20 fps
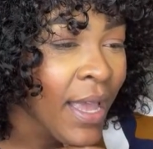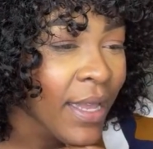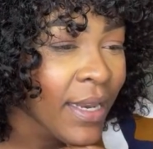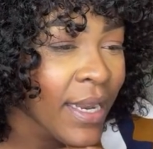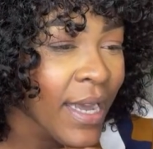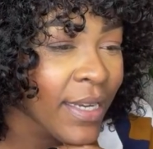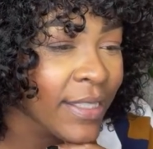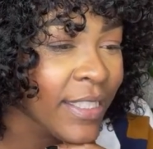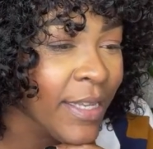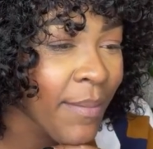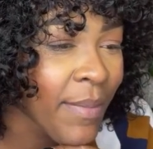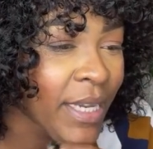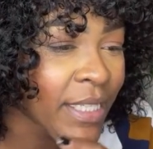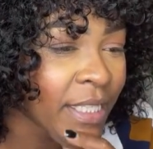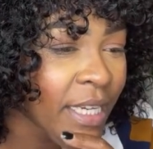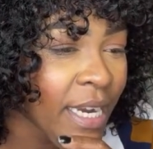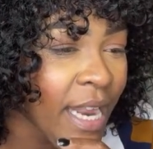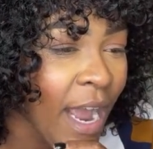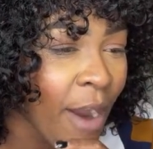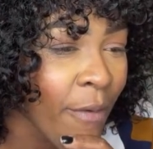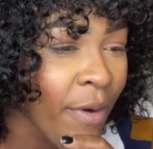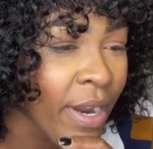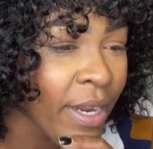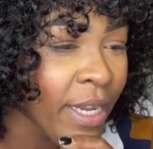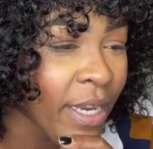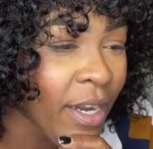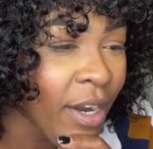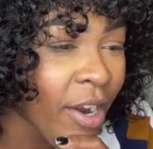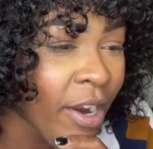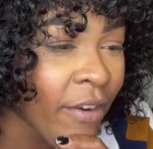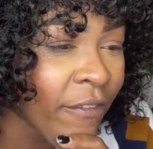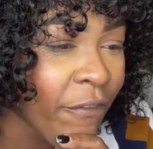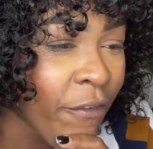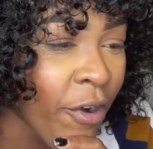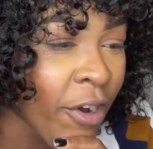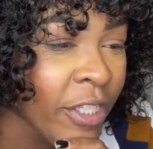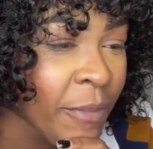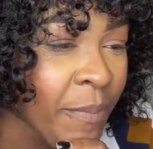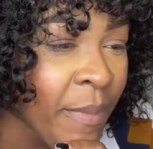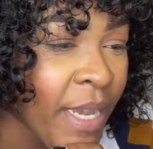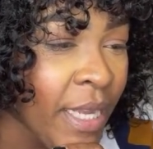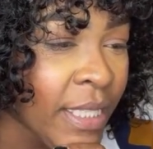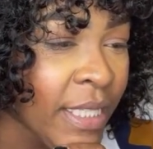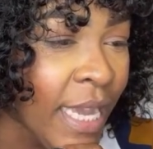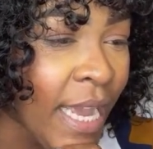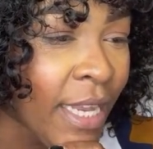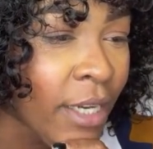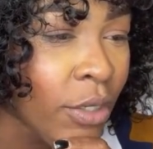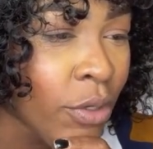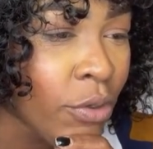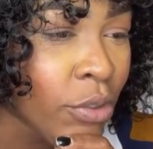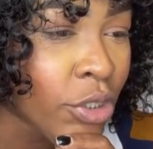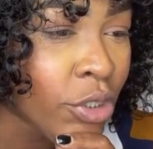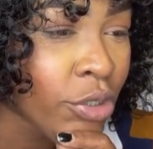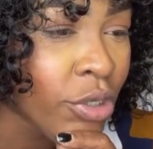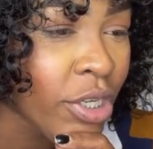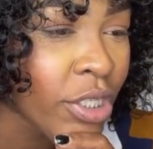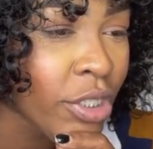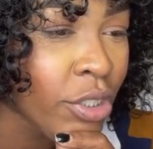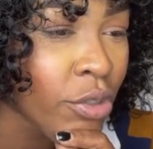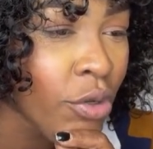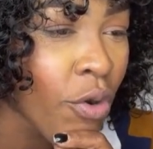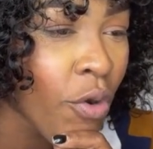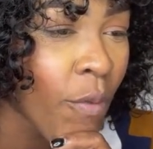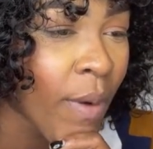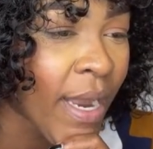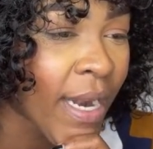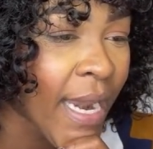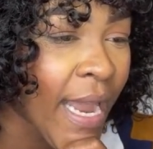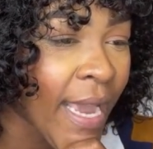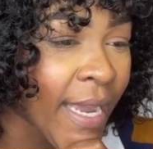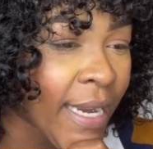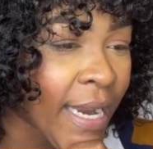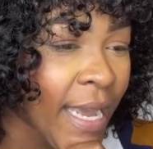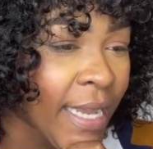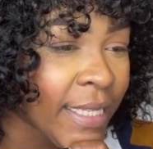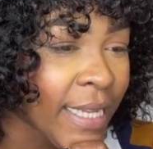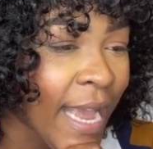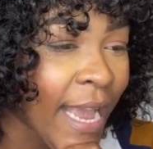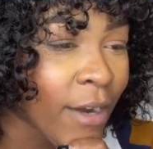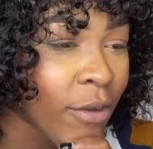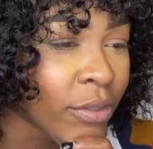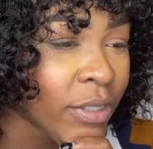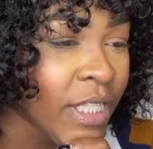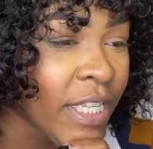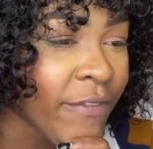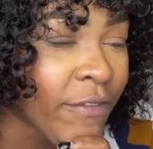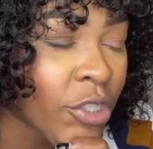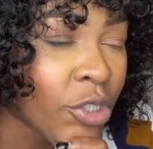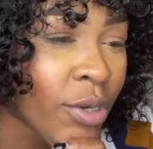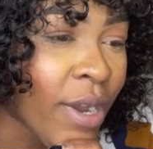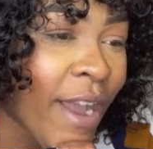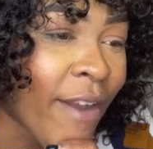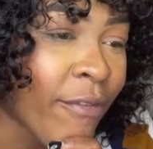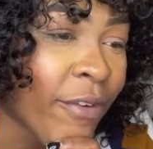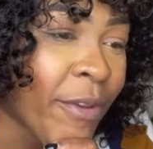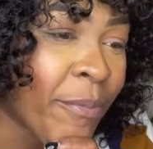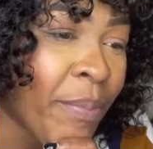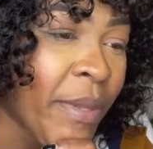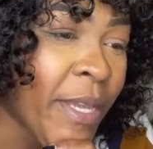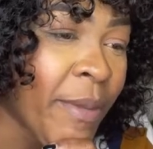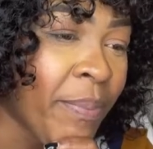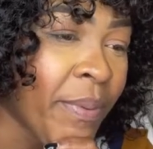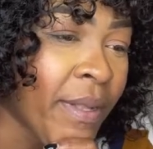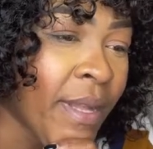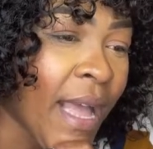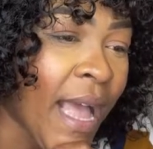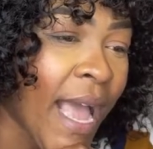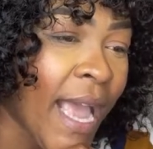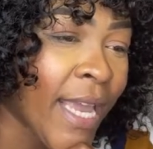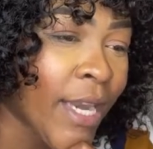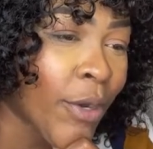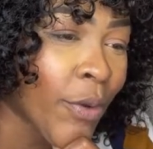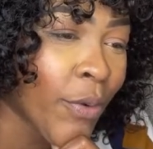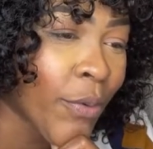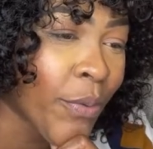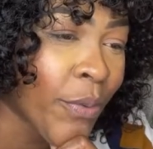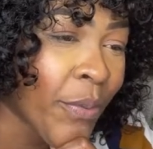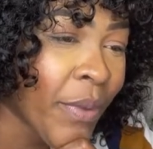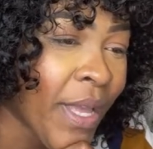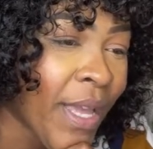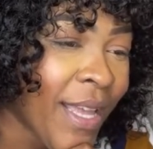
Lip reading: Dr. Majid, I work in law enforcement and don't trust no one like that. I don't even drive with people I know.